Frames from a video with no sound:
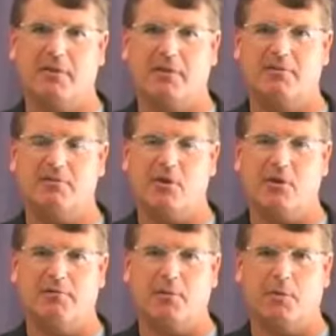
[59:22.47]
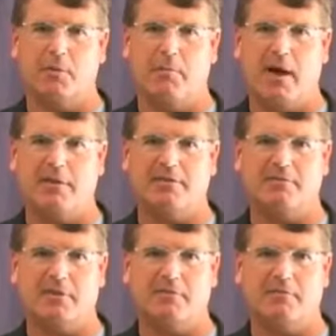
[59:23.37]
And so if you want to buy the
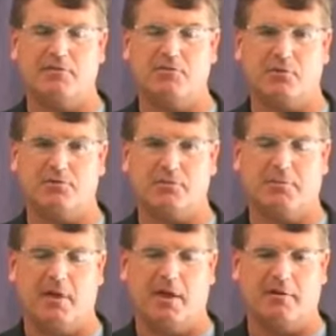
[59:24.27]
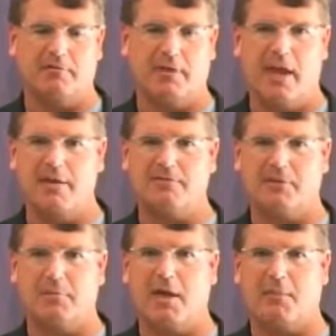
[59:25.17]
stuff, the short supply of gas
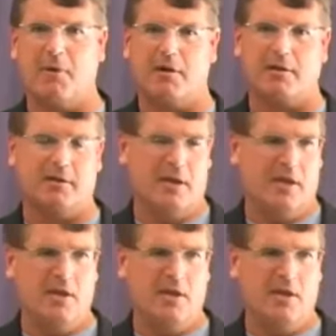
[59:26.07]
on the black market,